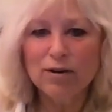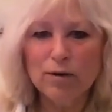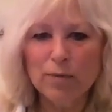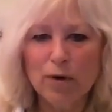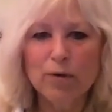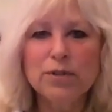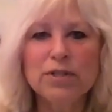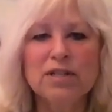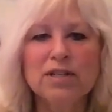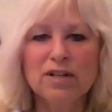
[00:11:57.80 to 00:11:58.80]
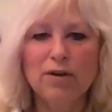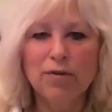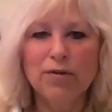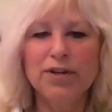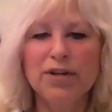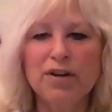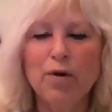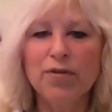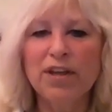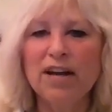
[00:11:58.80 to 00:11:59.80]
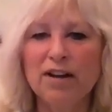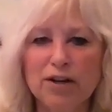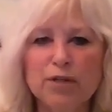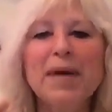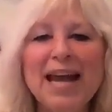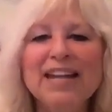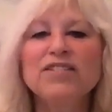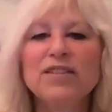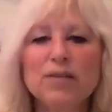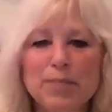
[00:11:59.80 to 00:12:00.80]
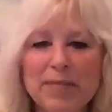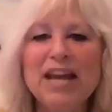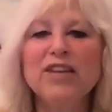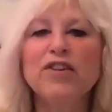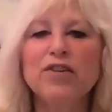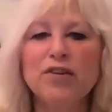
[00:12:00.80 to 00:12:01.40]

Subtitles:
almost on the earth, main